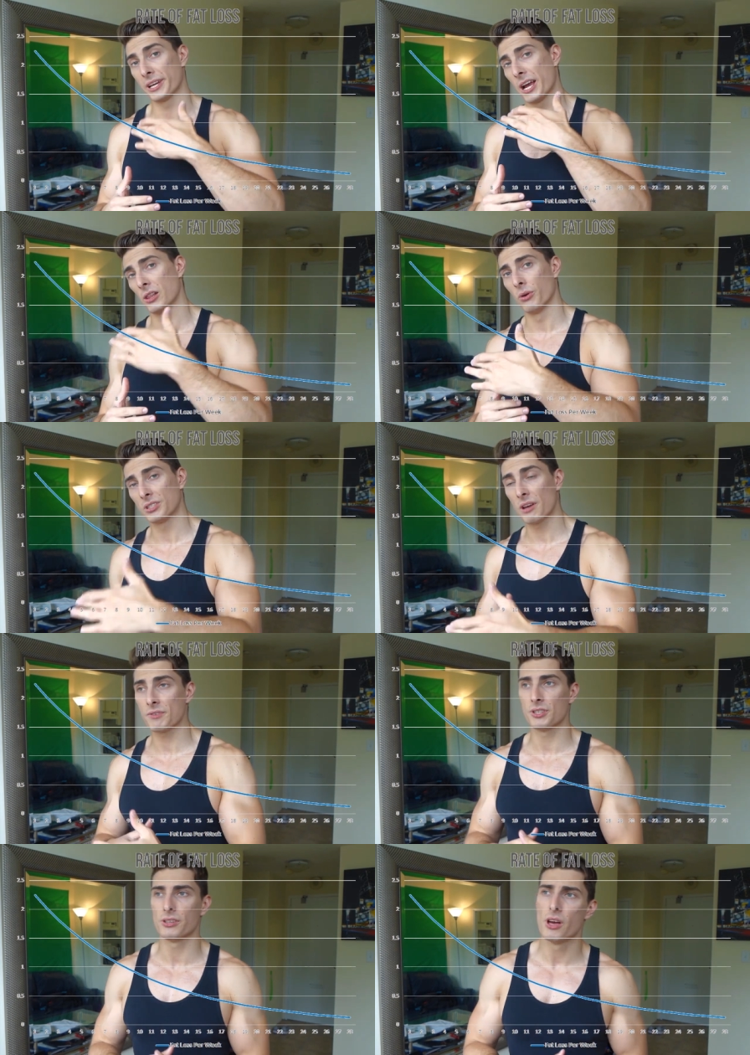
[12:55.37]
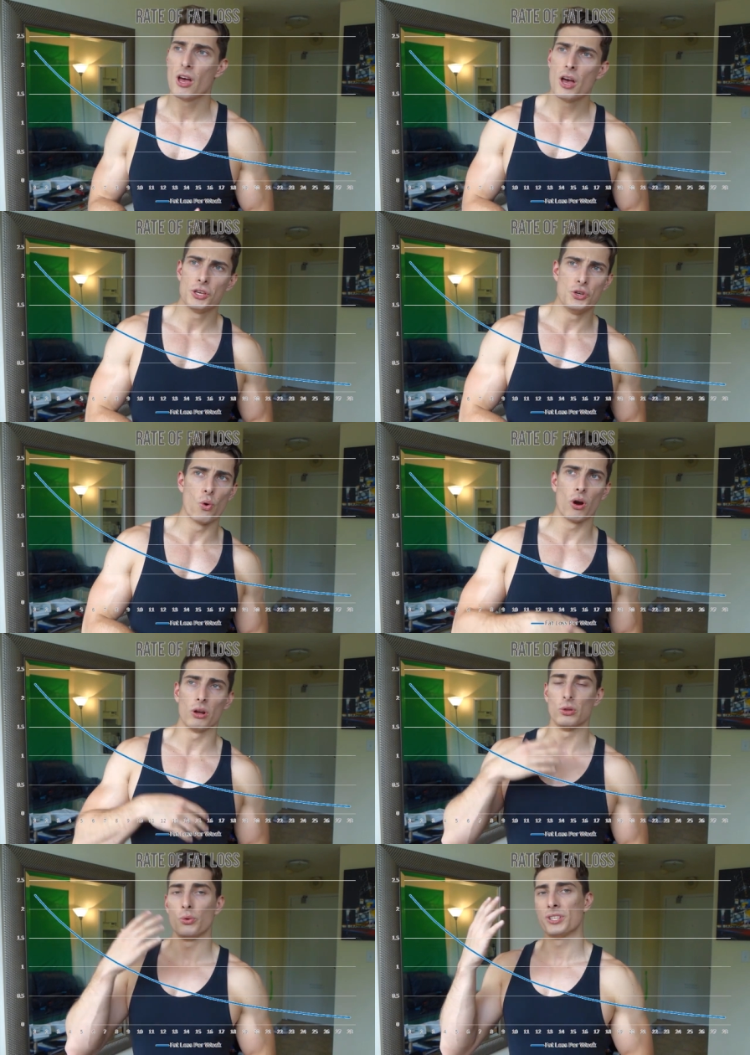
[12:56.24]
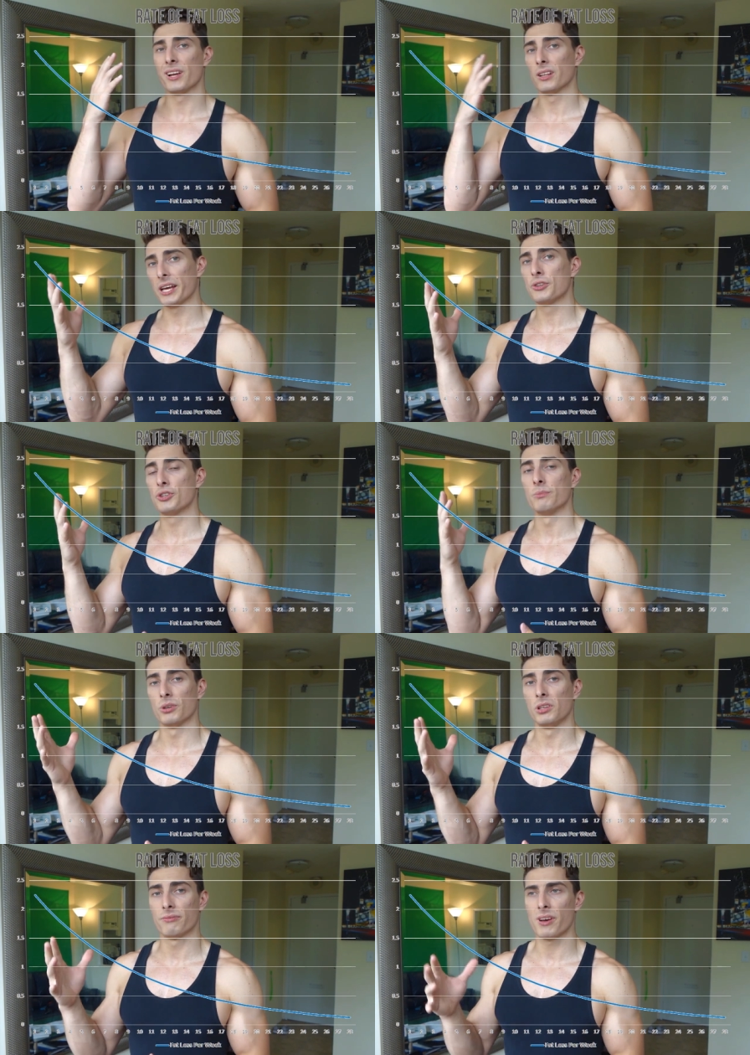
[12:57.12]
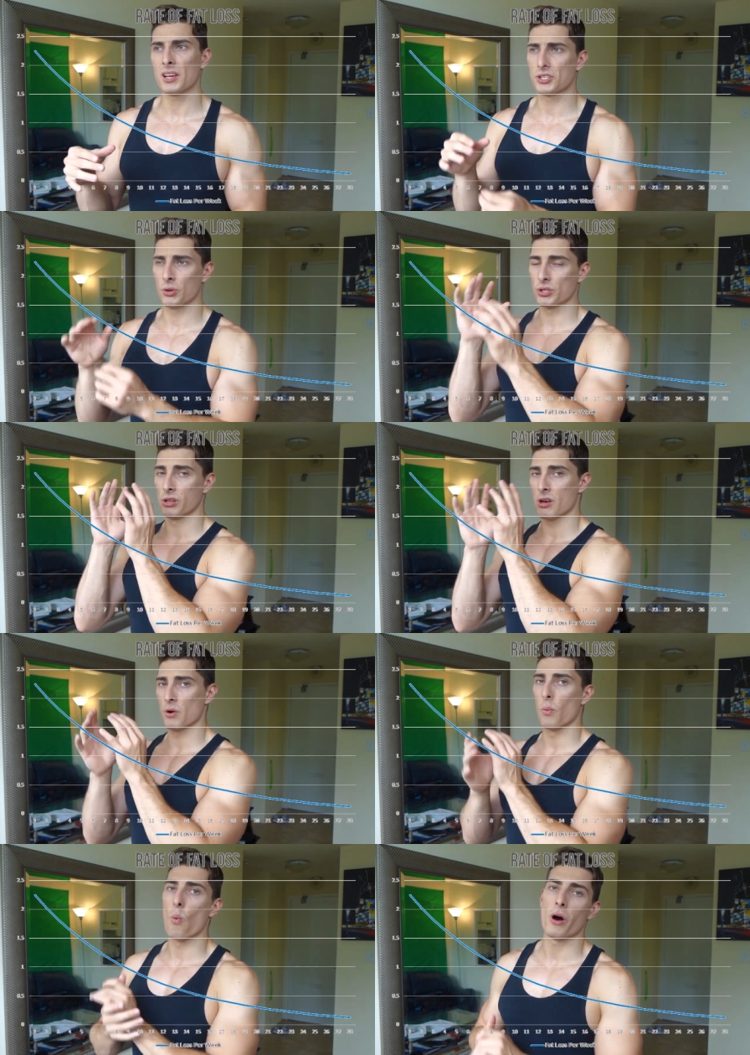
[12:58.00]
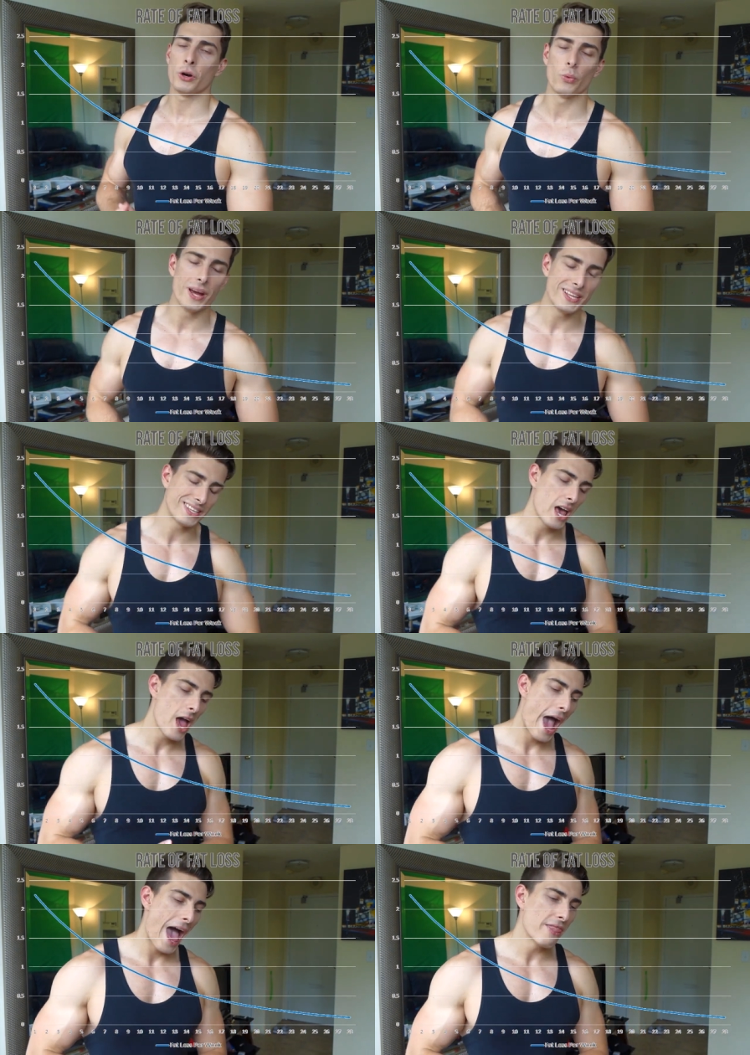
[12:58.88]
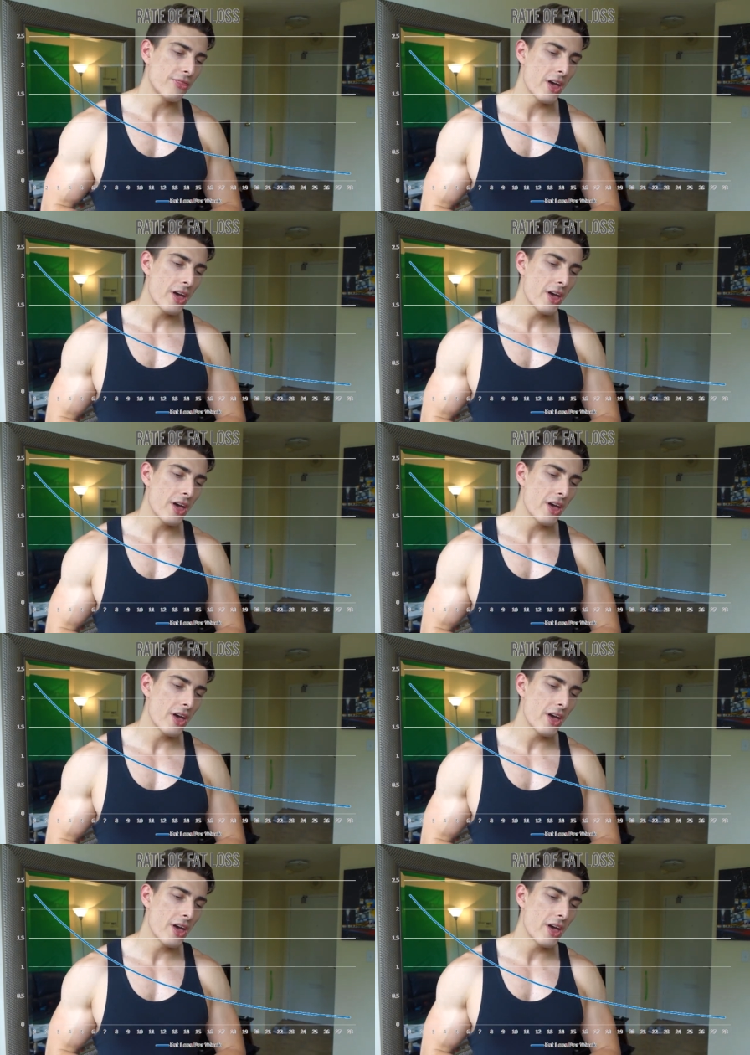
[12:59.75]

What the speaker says: a caloric deficit, you are losing glycogen pretty fast, so it's a lot of water weight. And